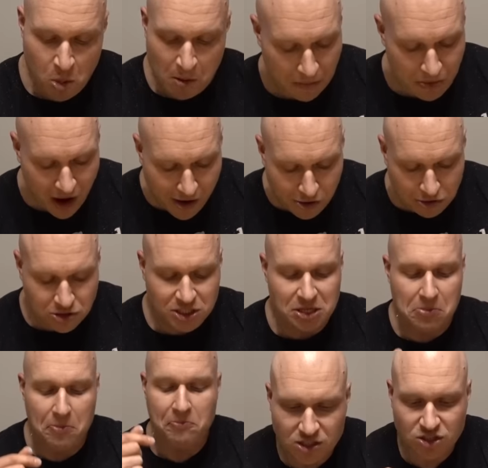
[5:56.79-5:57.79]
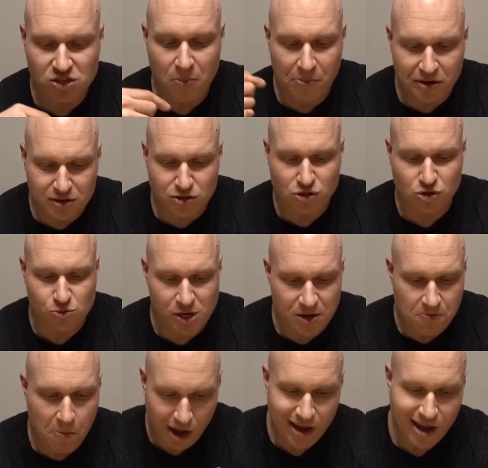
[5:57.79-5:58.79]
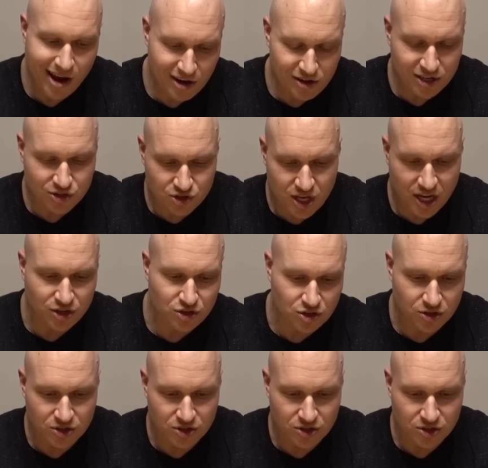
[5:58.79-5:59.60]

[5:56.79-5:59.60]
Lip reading: not only is the middle sweet, I kind of like the texture.